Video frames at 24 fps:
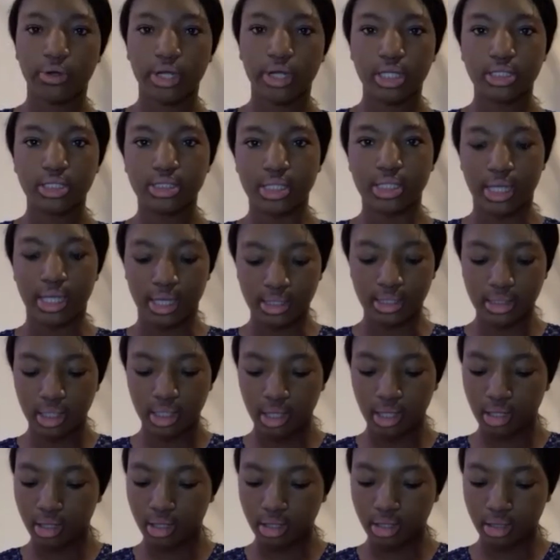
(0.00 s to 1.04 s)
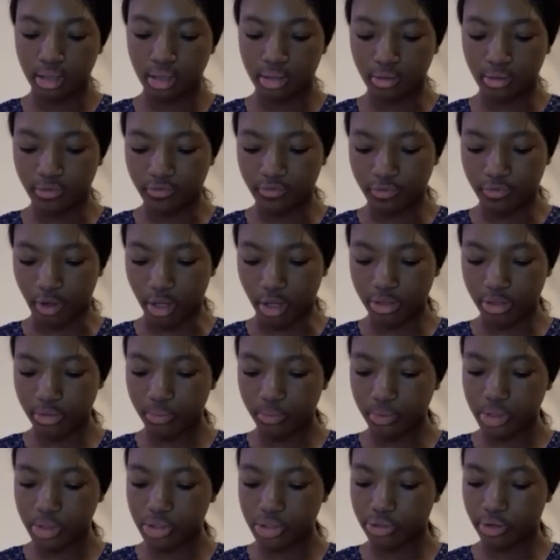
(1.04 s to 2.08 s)
it says, The Father
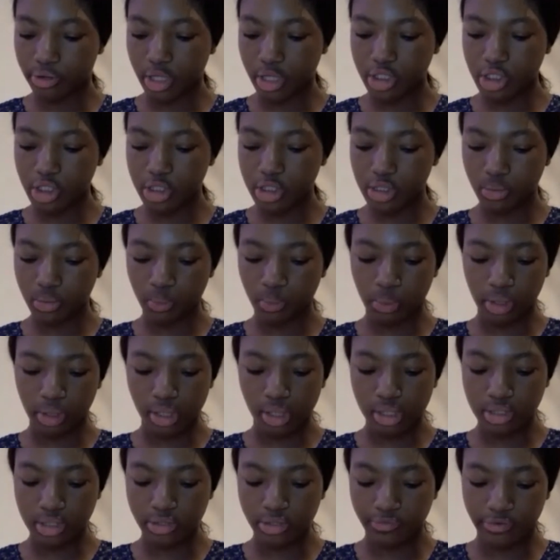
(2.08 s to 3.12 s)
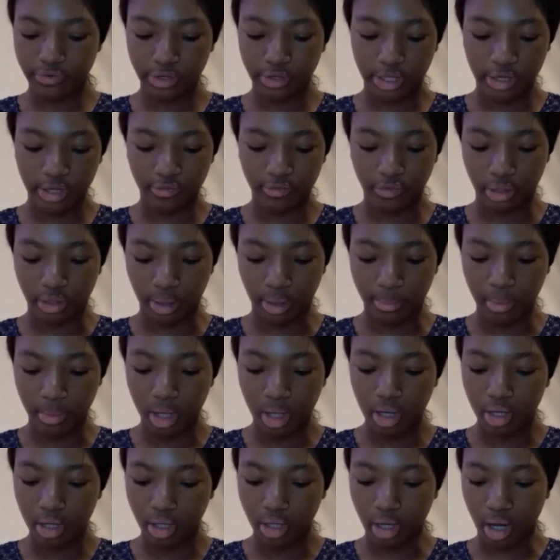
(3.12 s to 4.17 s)
was gracious and willing to forgive them.
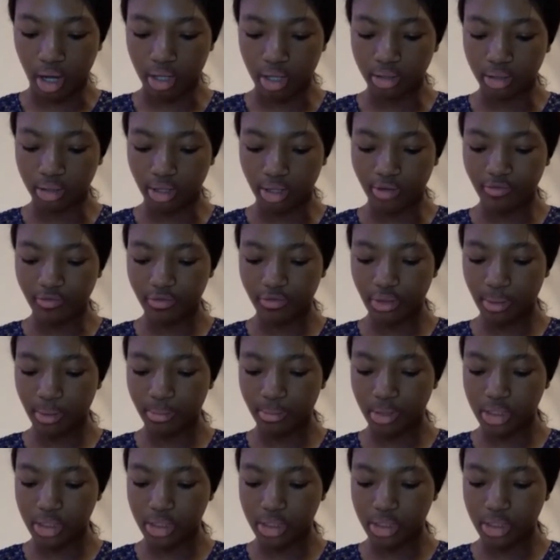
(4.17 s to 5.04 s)
God loved them in